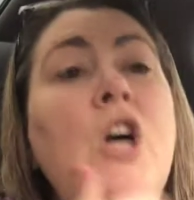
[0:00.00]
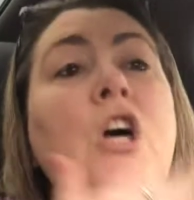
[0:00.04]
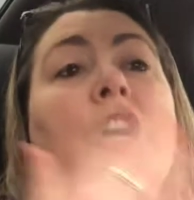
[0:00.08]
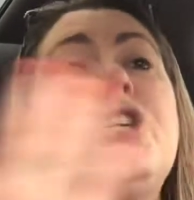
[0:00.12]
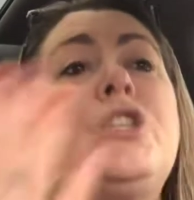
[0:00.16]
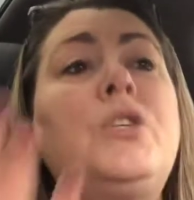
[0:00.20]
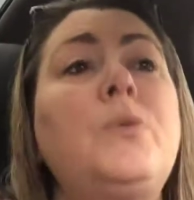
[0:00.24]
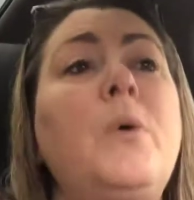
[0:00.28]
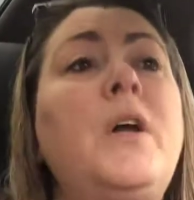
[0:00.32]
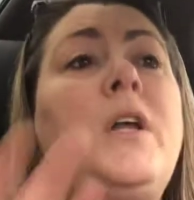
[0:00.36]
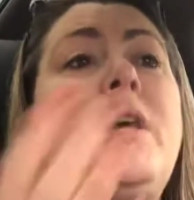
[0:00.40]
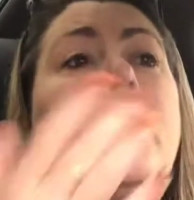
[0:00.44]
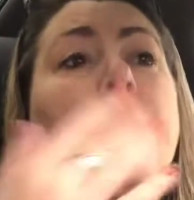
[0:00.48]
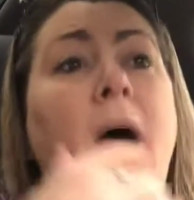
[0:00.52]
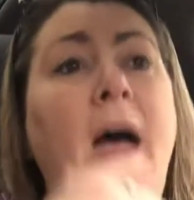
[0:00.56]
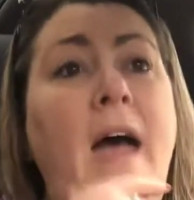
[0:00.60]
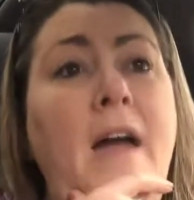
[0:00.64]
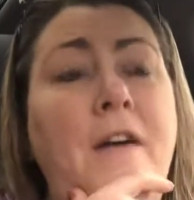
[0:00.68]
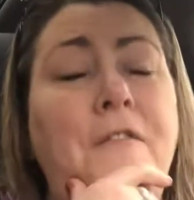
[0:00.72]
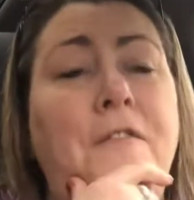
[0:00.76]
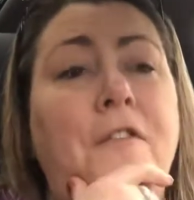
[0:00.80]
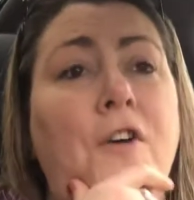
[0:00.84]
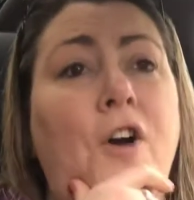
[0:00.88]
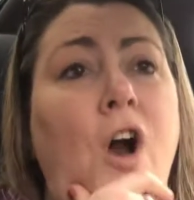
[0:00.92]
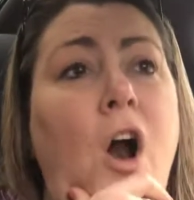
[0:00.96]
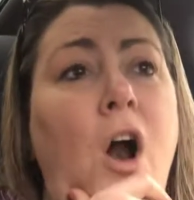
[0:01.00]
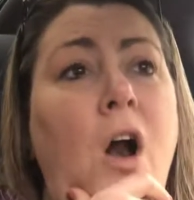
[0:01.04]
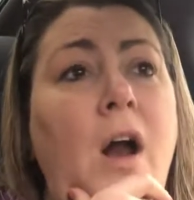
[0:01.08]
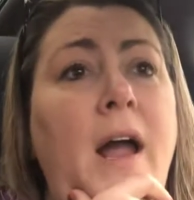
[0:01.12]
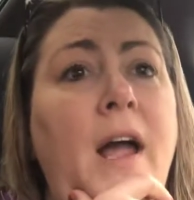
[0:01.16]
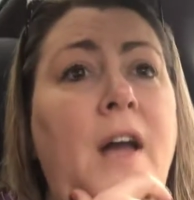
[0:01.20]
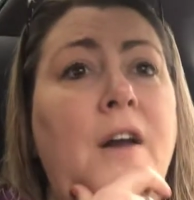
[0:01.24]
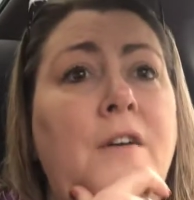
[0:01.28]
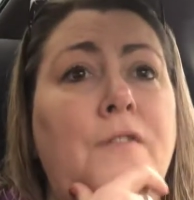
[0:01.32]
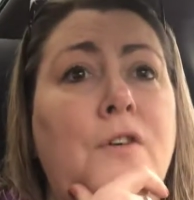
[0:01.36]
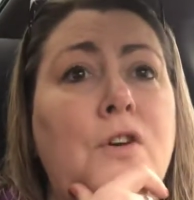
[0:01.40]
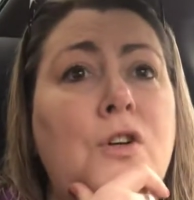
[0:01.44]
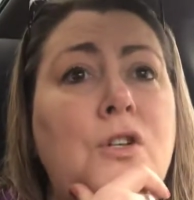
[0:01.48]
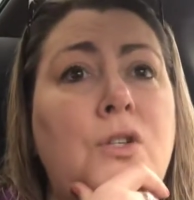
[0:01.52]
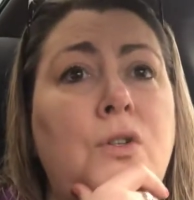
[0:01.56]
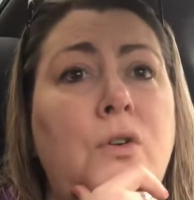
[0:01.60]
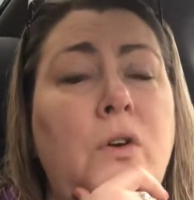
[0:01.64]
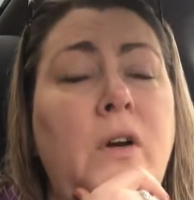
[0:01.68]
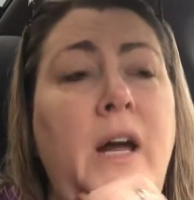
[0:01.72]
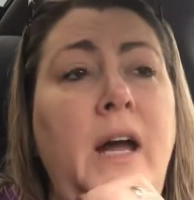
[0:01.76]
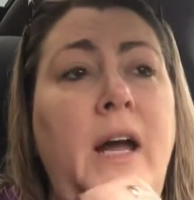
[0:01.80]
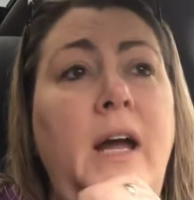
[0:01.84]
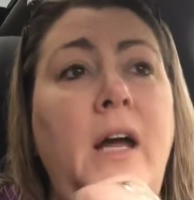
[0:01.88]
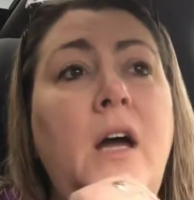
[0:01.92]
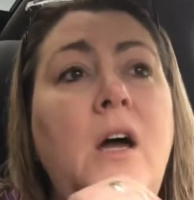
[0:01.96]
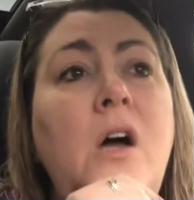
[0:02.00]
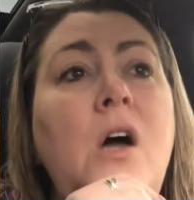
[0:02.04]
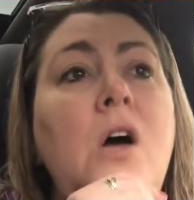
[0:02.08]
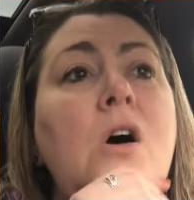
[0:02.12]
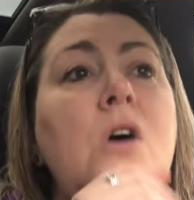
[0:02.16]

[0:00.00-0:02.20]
So anyway, for our anniversary,